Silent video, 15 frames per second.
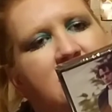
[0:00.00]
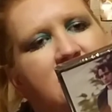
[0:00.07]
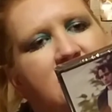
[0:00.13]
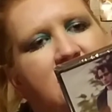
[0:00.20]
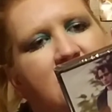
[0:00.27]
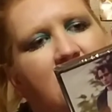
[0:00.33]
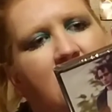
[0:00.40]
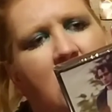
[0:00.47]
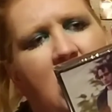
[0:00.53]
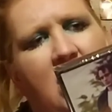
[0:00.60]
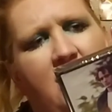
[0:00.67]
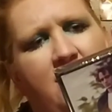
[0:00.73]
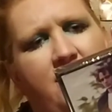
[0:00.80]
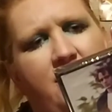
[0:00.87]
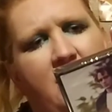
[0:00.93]
Huoff.
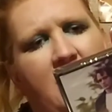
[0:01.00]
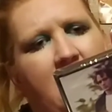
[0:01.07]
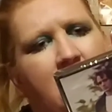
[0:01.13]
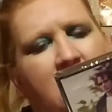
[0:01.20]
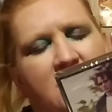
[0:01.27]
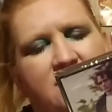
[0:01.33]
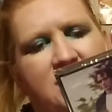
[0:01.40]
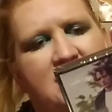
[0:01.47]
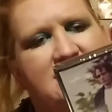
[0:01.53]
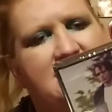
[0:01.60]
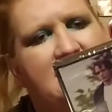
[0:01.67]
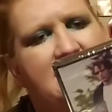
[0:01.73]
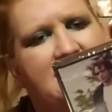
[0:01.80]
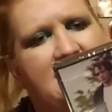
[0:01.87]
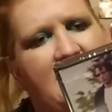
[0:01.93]
I don't know if that's how
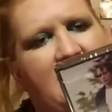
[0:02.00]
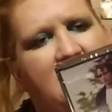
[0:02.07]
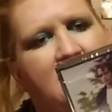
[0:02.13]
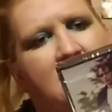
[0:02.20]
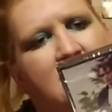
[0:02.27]
you say it.